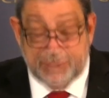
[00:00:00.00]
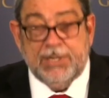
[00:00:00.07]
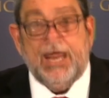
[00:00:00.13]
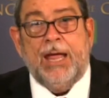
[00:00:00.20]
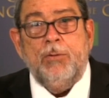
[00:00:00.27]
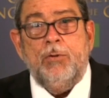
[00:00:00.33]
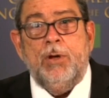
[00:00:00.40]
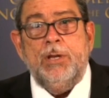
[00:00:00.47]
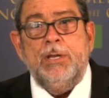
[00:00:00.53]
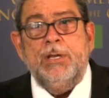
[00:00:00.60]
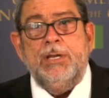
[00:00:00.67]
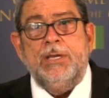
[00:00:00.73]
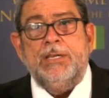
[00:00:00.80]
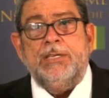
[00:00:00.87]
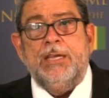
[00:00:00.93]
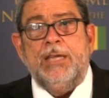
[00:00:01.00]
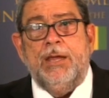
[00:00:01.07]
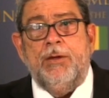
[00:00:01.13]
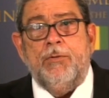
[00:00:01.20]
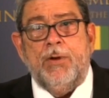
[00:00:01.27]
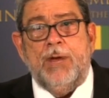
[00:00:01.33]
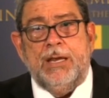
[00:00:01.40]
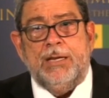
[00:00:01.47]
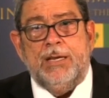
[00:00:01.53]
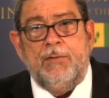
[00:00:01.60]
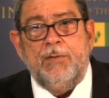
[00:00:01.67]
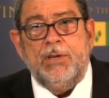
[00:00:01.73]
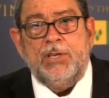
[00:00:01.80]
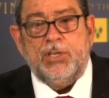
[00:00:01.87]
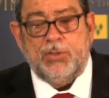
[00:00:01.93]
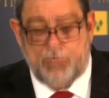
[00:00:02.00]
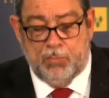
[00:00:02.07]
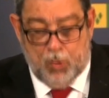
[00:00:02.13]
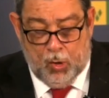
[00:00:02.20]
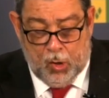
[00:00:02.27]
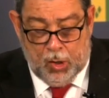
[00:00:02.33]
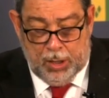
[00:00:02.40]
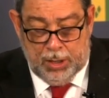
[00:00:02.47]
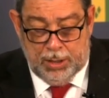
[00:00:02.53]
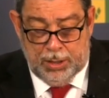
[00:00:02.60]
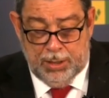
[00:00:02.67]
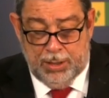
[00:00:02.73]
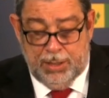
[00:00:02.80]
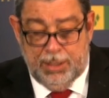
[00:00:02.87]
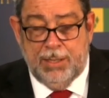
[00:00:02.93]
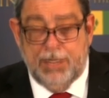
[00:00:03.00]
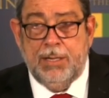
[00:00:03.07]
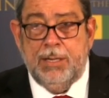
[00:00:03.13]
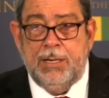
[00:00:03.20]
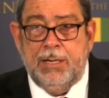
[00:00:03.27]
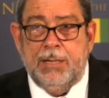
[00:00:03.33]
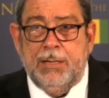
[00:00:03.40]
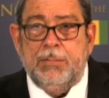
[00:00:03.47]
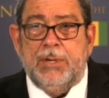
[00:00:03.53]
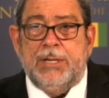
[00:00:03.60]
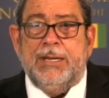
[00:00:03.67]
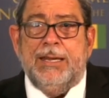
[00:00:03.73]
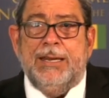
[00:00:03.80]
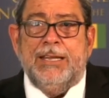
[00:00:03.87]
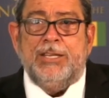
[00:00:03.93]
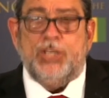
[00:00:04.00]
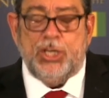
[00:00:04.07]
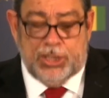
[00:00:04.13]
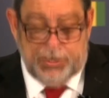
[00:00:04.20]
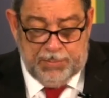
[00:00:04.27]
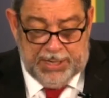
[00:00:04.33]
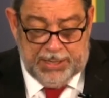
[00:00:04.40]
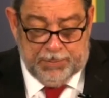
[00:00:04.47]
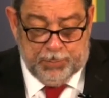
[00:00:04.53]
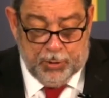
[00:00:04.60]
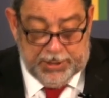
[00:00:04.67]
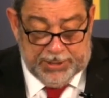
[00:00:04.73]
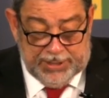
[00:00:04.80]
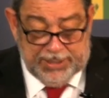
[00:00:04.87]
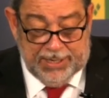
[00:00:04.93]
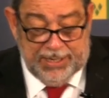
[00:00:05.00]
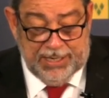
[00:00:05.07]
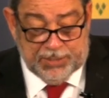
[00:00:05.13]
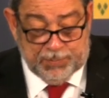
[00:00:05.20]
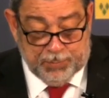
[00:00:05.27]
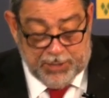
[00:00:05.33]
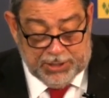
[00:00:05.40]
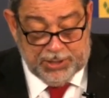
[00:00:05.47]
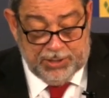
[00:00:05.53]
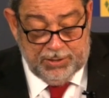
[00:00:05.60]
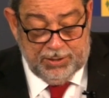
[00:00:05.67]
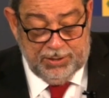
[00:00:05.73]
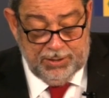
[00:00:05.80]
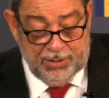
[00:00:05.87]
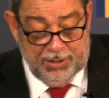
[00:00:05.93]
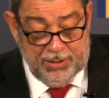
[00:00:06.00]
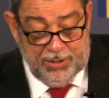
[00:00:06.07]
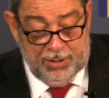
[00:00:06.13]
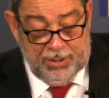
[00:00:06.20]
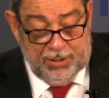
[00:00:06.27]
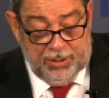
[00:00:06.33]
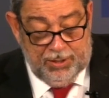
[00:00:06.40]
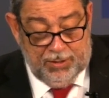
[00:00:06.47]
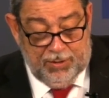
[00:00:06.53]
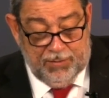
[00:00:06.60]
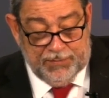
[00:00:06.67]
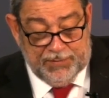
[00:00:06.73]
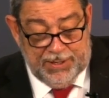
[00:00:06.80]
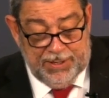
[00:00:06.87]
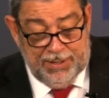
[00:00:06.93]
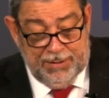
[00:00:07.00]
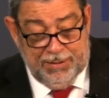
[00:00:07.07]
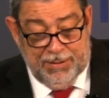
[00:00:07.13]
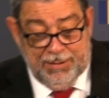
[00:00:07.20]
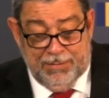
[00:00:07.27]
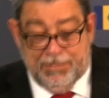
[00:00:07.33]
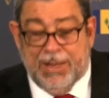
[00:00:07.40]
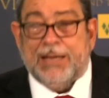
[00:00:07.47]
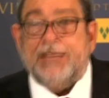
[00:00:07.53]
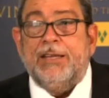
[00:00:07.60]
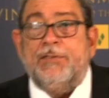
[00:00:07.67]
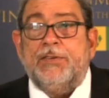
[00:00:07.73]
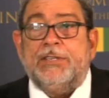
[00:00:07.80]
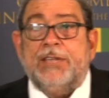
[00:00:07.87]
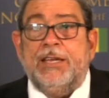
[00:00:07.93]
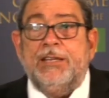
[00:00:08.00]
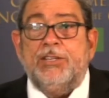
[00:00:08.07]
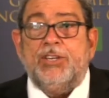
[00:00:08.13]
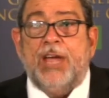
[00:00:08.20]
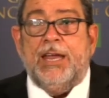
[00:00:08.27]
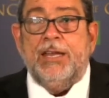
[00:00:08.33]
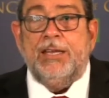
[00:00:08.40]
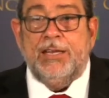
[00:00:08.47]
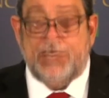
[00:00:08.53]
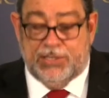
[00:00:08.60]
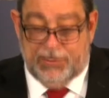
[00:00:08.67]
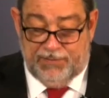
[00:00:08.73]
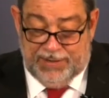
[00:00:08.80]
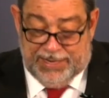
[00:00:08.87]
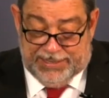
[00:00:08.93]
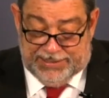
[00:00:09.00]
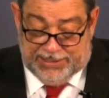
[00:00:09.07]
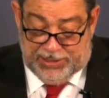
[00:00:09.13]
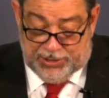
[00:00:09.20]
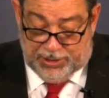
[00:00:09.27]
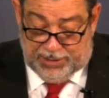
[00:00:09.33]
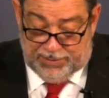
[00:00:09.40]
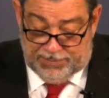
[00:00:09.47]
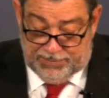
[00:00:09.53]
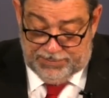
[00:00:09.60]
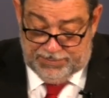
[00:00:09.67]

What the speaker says: Taiwan is a relatively small but illegitimate political expression of the magnificent Chinese civilization.